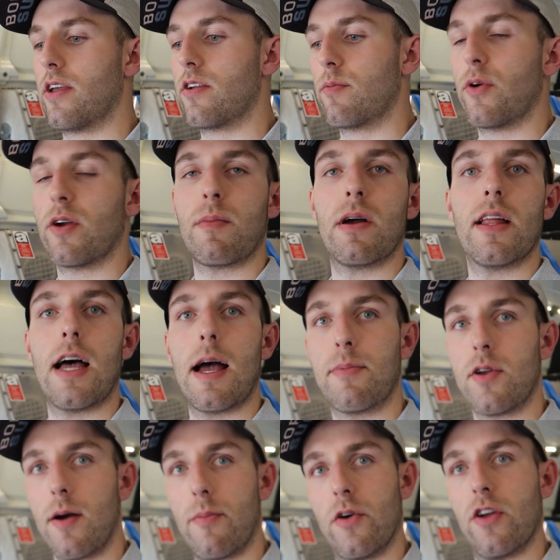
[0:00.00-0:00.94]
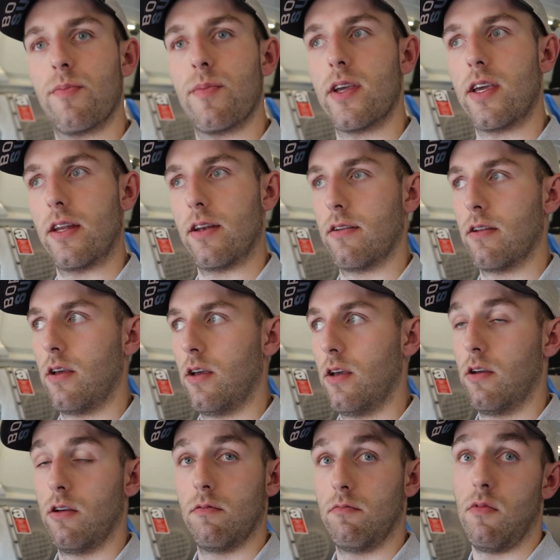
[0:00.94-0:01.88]
either bring my laptop with me and
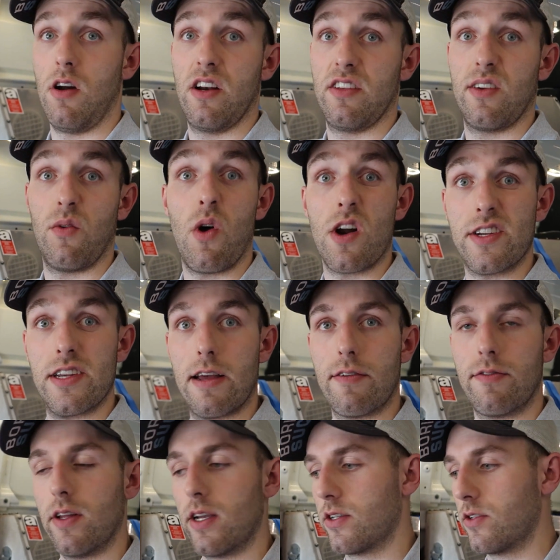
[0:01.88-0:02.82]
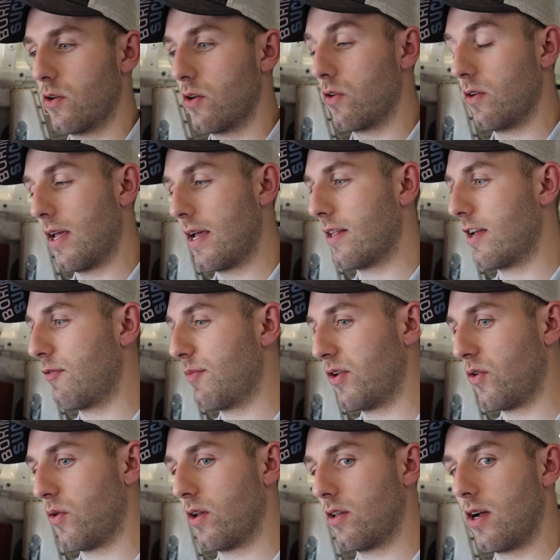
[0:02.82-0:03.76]
honestly watch Netflix, or lately I've
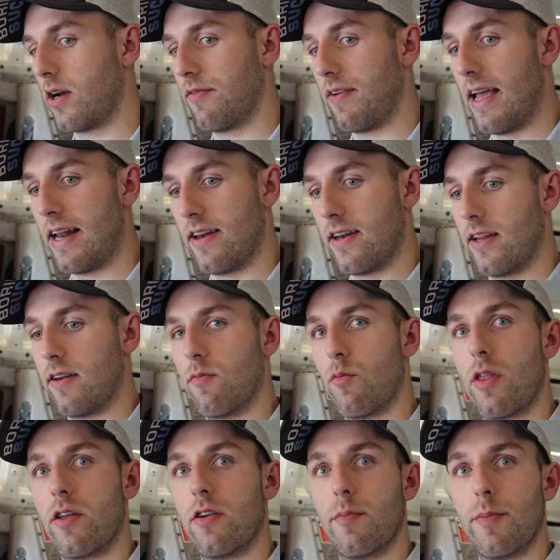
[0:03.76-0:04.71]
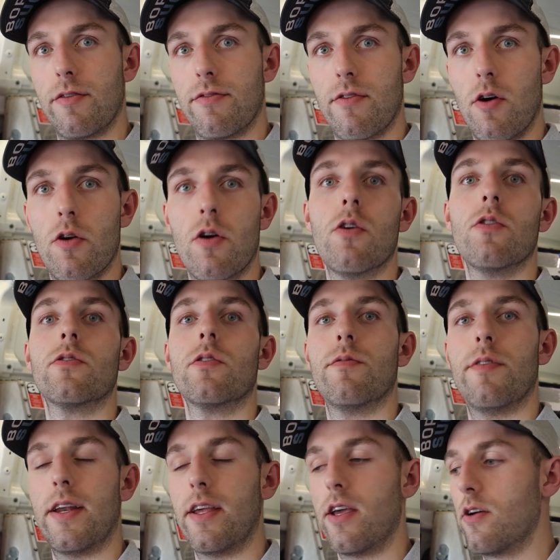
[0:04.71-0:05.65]
been doing a lot of editing, whether it be photos
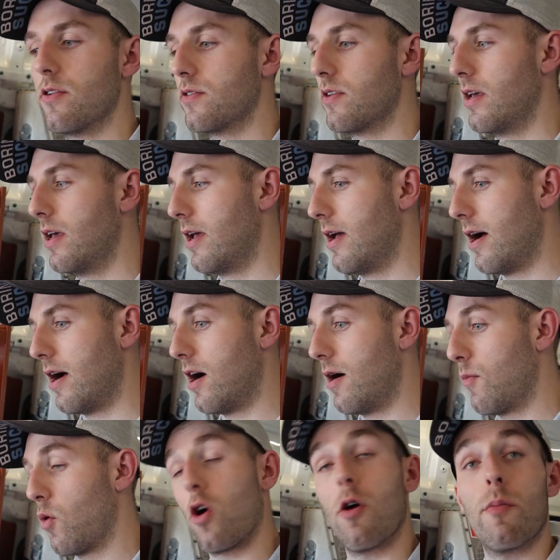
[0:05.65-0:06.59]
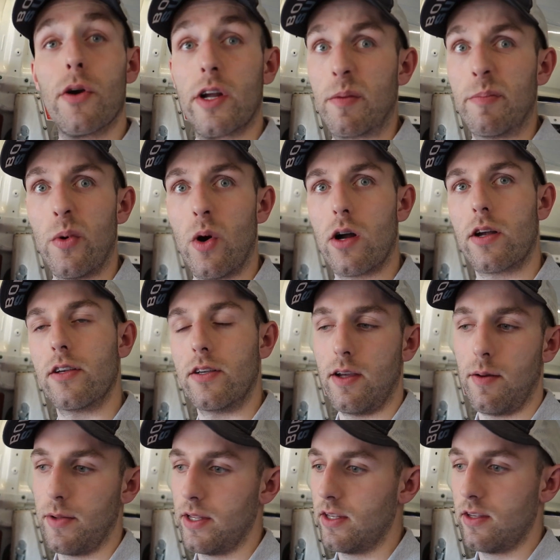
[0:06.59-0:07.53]
or videos, or I'll bring a book.
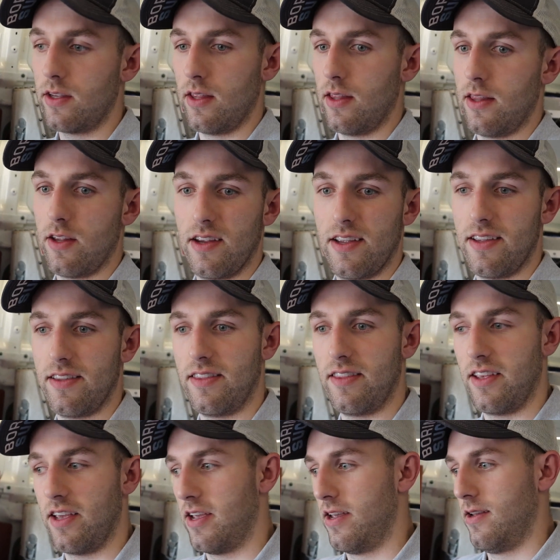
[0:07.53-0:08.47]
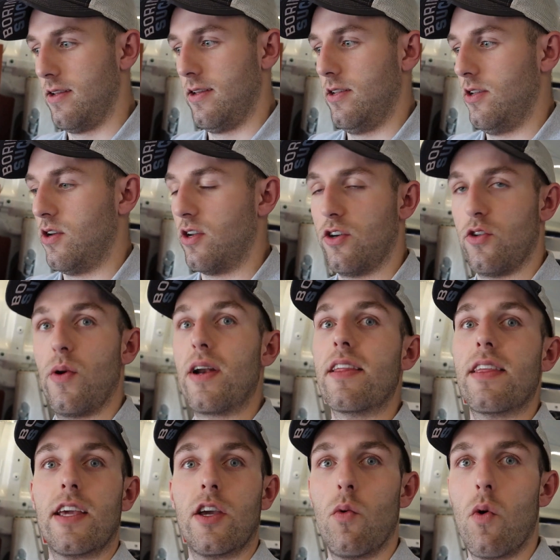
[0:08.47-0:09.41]
I mean, you can do
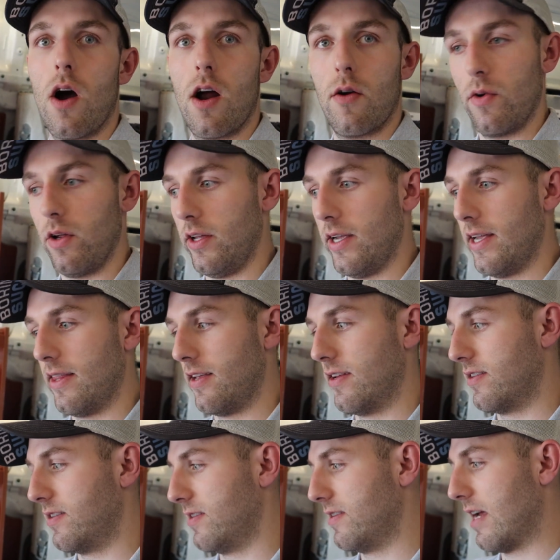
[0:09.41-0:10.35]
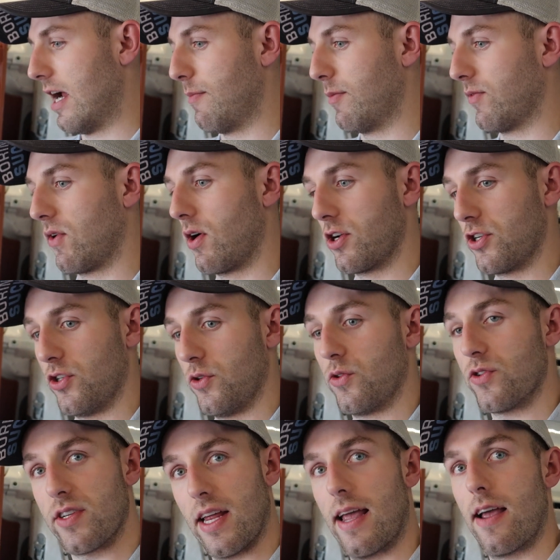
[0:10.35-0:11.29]
anything you want really in this time, as long as
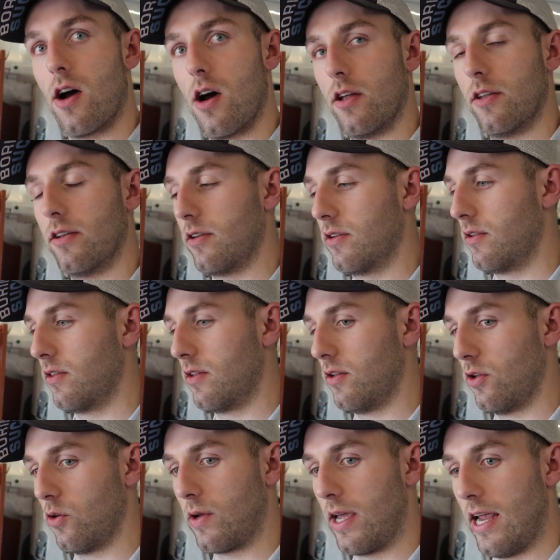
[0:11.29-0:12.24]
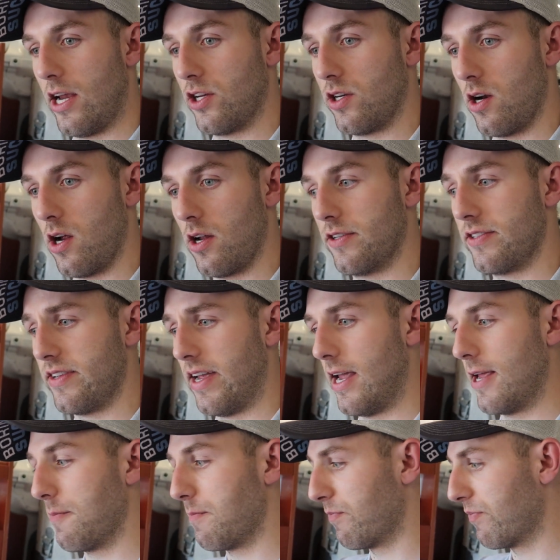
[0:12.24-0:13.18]
you stay on the location, on
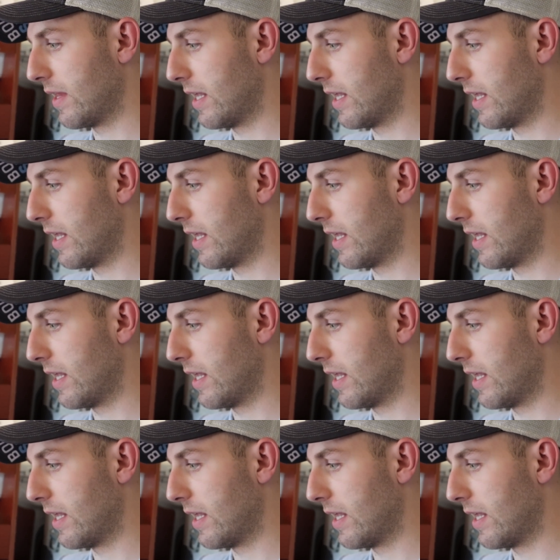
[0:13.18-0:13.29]
site.